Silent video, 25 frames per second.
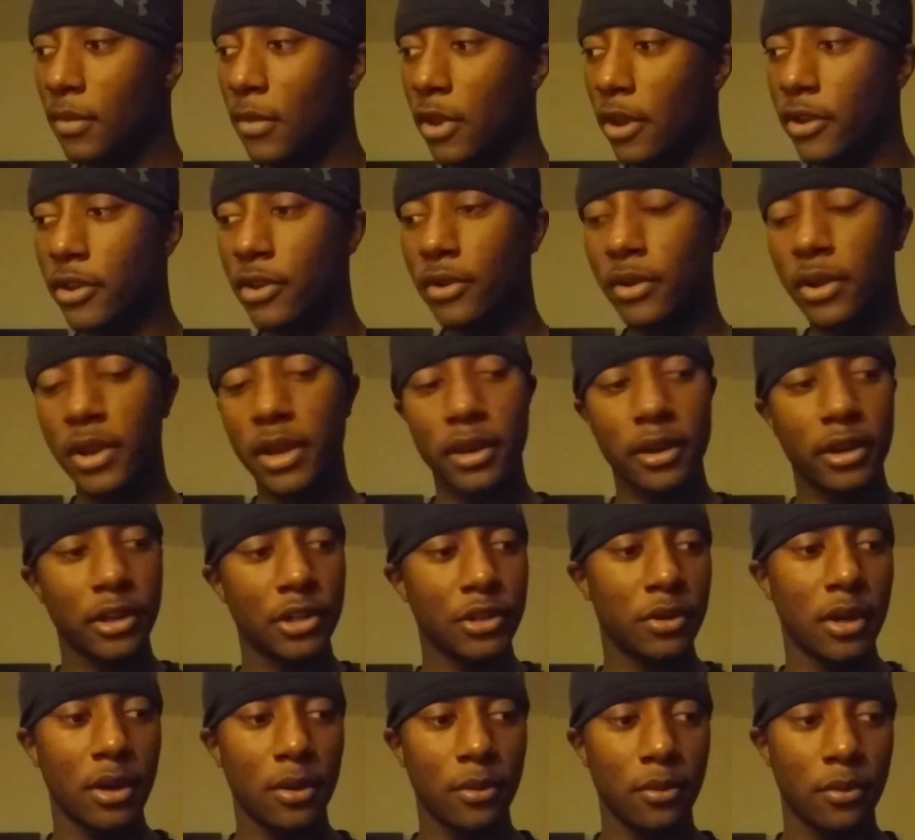you'll get in a
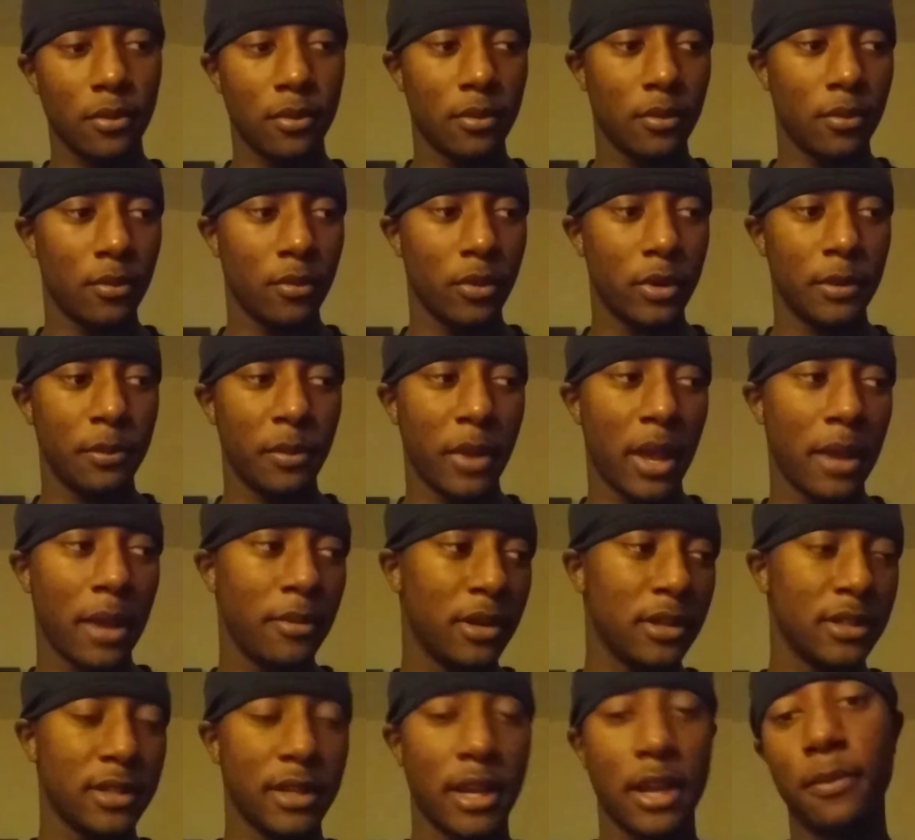truck with maybe
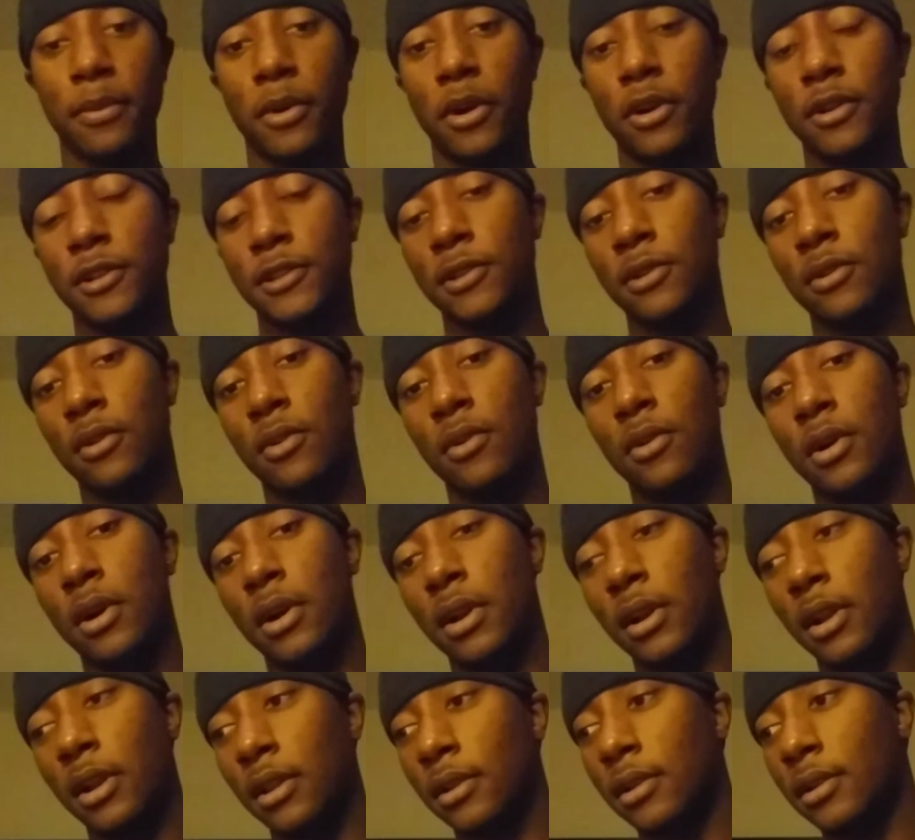the same person or
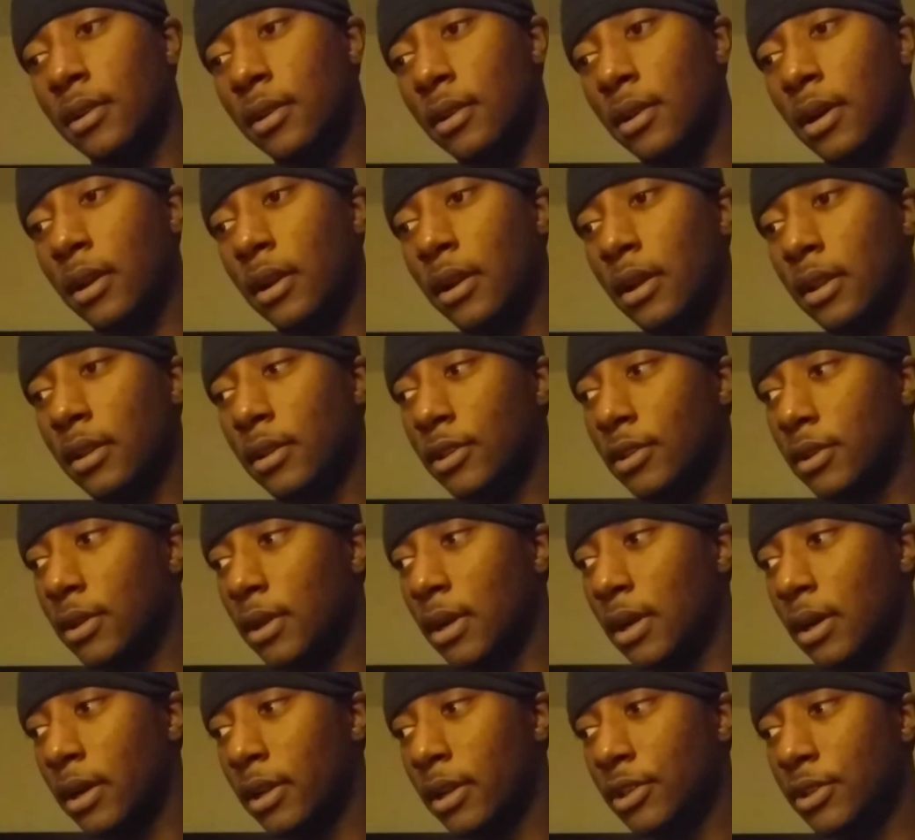another
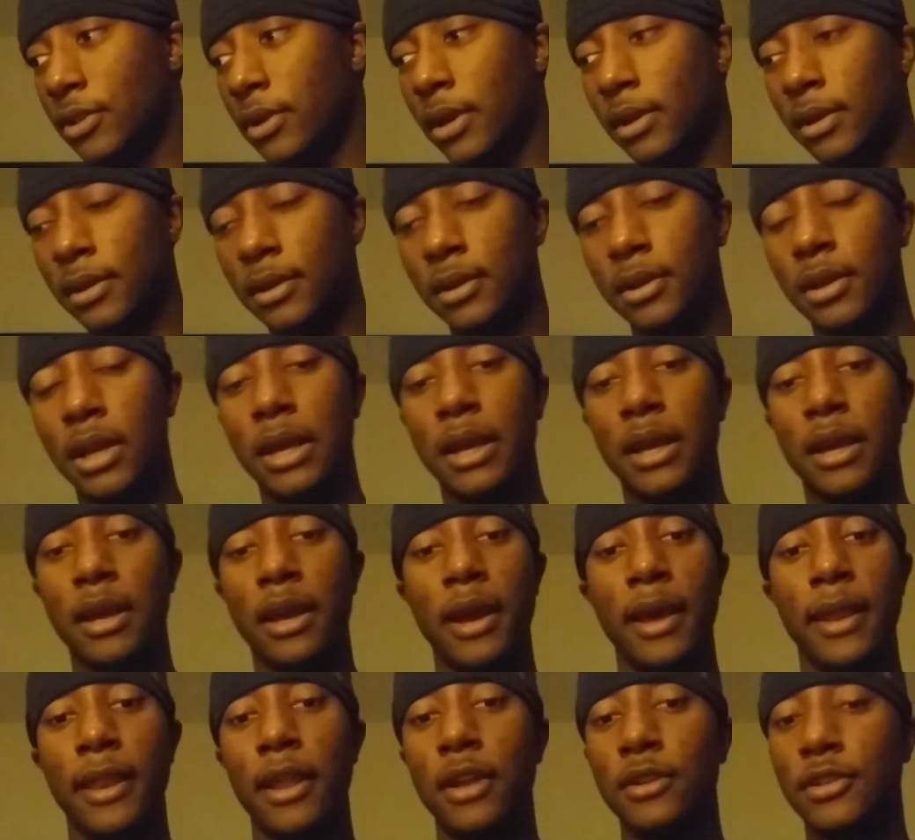instructor,
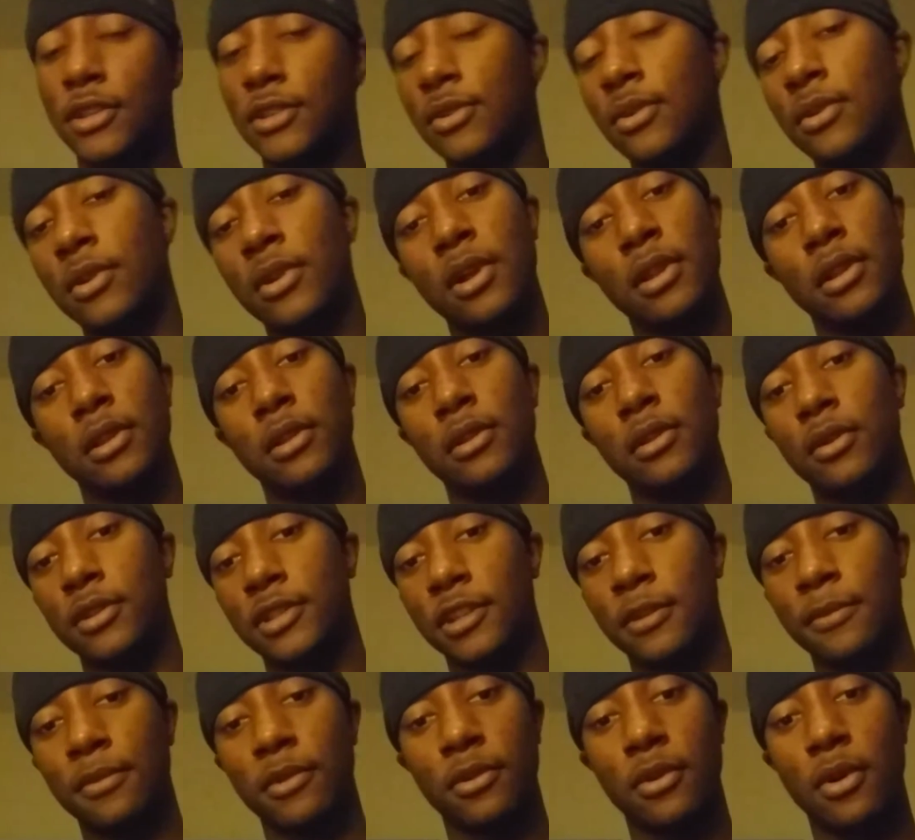and they'll just do another little
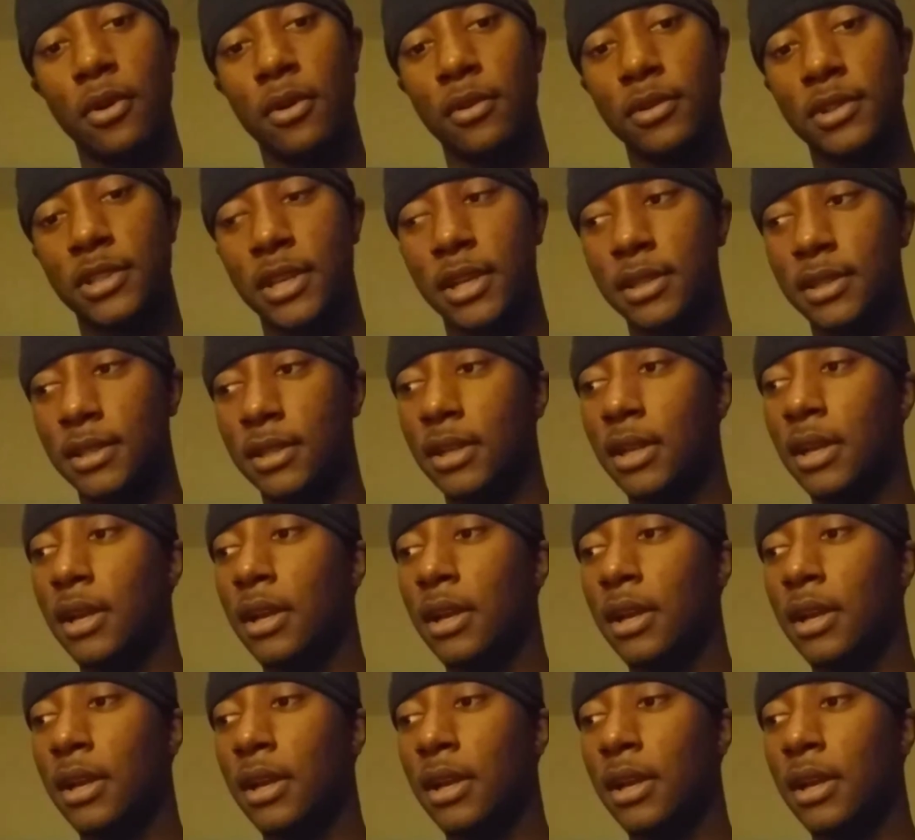simple road test.